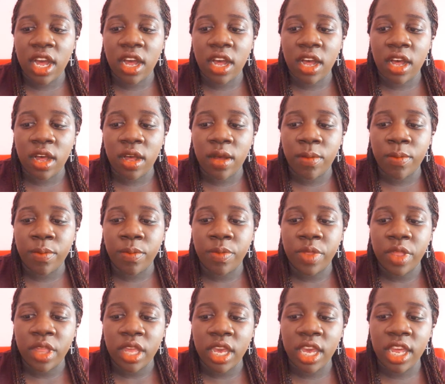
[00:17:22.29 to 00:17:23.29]
um,
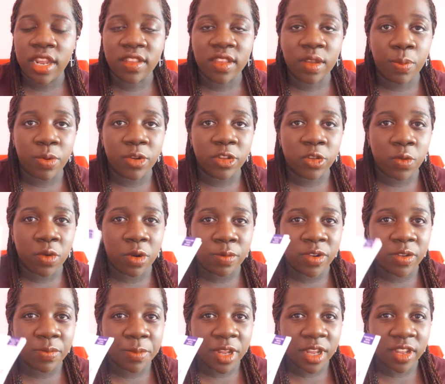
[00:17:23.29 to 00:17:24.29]
it is a
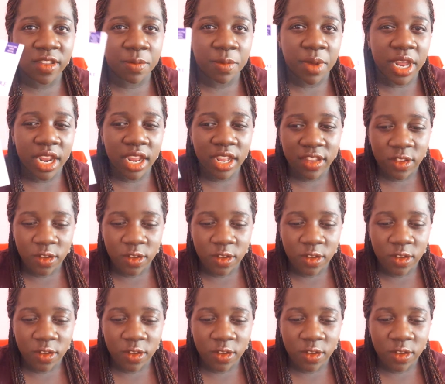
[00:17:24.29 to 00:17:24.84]
prescription cosmetic.